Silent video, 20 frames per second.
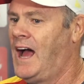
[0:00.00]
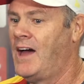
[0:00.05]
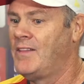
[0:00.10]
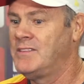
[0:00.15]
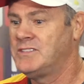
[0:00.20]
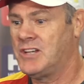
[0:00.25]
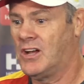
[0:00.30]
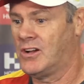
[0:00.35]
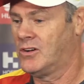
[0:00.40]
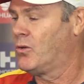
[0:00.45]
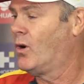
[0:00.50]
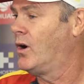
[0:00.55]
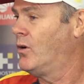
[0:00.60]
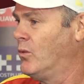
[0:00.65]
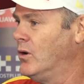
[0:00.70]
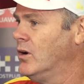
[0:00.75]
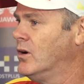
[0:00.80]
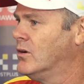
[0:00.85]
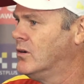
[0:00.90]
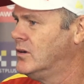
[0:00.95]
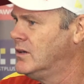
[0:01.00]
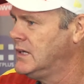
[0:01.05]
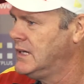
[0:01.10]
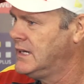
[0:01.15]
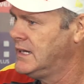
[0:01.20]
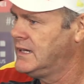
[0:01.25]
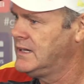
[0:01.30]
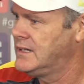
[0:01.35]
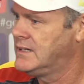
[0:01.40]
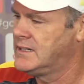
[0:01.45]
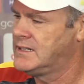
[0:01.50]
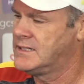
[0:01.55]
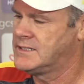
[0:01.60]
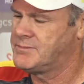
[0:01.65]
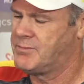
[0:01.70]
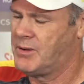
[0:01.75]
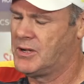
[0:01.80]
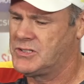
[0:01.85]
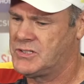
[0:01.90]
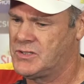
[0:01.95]
He's going quite well. Yeah, I
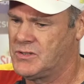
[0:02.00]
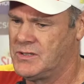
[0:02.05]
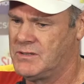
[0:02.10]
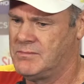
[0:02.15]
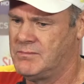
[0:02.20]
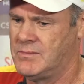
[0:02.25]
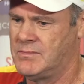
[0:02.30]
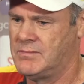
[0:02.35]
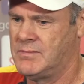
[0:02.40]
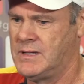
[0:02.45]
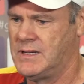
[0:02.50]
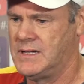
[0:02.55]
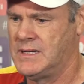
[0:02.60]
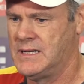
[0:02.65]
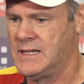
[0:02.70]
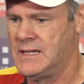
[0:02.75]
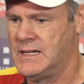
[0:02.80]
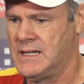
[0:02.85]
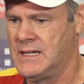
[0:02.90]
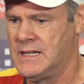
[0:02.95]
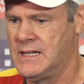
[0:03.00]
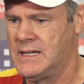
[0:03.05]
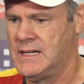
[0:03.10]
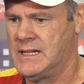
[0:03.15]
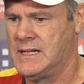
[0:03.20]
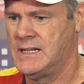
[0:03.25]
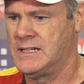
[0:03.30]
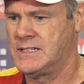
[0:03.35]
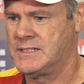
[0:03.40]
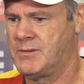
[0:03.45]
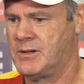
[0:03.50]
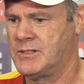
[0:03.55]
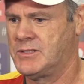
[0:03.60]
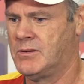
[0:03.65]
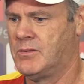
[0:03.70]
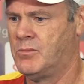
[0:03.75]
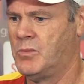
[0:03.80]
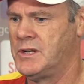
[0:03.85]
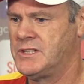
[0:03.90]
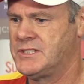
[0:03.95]
spoke to him.
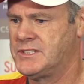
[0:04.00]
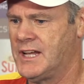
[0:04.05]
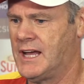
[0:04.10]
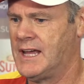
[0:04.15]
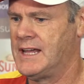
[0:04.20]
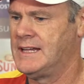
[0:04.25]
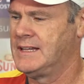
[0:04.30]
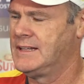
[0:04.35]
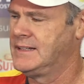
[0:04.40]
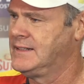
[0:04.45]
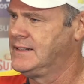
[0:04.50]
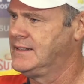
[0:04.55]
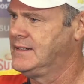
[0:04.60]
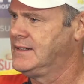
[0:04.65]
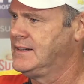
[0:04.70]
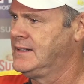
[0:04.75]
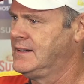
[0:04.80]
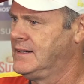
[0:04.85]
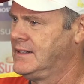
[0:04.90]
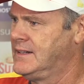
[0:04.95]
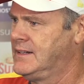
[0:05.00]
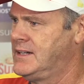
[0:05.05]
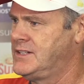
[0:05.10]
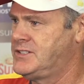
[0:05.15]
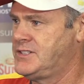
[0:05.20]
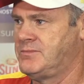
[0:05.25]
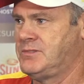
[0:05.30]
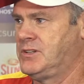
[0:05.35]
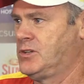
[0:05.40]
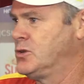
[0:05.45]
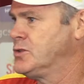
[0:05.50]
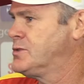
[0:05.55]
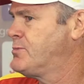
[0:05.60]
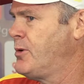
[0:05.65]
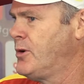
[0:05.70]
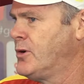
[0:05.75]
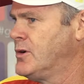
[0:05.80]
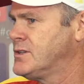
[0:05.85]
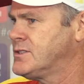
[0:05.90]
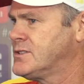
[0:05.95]
On Wednesday. He seems in good
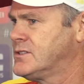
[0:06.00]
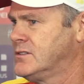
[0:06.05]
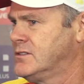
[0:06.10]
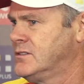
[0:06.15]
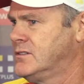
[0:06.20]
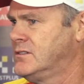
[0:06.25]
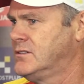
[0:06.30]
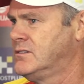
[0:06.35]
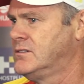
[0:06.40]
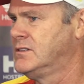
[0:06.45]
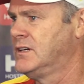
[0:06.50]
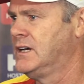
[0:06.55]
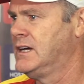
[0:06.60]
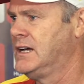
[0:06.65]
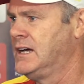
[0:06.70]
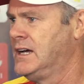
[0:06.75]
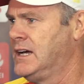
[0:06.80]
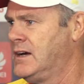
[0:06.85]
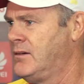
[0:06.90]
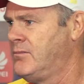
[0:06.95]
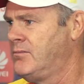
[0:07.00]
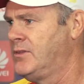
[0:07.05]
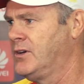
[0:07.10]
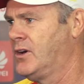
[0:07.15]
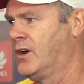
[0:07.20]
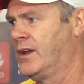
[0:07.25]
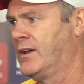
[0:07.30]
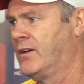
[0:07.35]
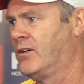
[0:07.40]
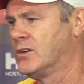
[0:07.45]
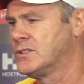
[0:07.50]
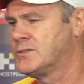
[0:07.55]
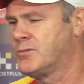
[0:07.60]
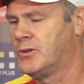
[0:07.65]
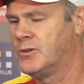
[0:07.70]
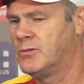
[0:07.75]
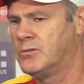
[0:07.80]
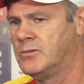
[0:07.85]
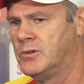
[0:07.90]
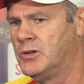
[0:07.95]
spirits. They got out of
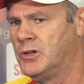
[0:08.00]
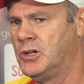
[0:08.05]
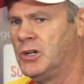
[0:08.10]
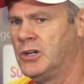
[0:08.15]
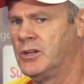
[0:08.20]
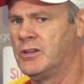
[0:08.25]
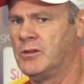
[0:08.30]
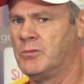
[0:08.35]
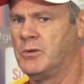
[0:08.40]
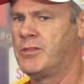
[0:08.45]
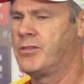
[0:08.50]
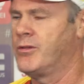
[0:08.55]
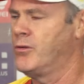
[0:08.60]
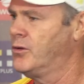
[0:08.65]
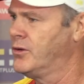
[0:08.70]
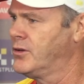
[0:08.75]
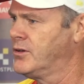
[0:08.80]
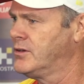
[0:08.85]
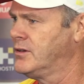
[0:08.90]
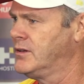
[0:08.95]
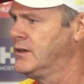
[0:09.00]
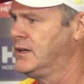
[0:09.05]
hospital earlier than we thought.